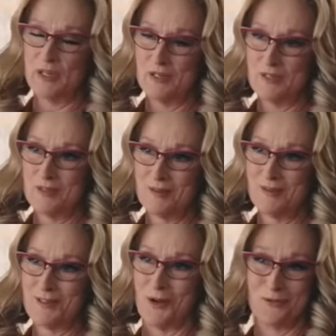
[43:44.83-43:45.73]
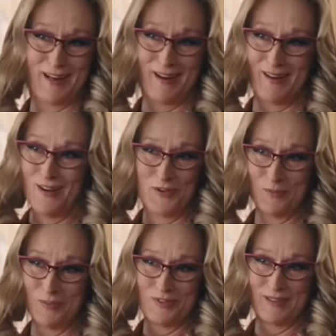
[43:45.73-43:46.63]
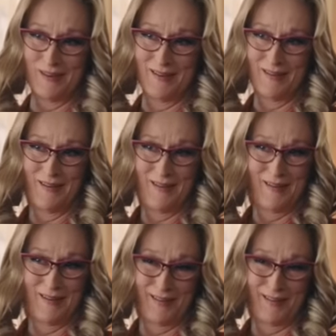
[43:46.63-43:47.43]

Please, don't say 100%. Can